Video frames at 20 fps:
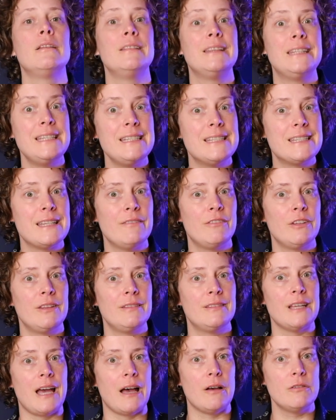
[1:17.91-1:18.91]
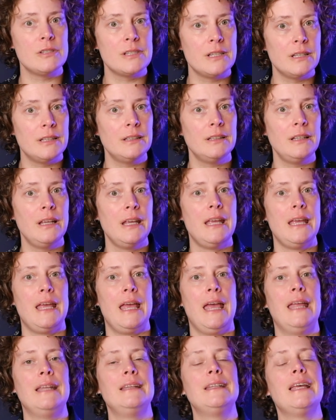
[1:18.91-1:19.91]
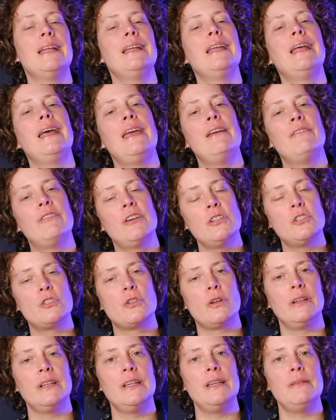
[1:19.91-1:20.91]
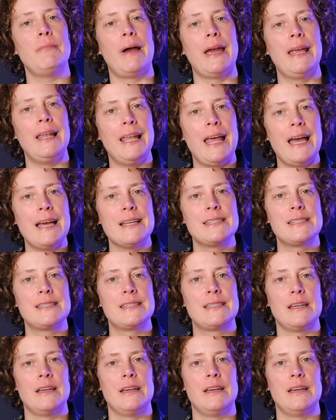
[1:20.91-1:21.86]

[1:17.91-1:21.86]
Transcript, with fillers: D7000, and then eventually my last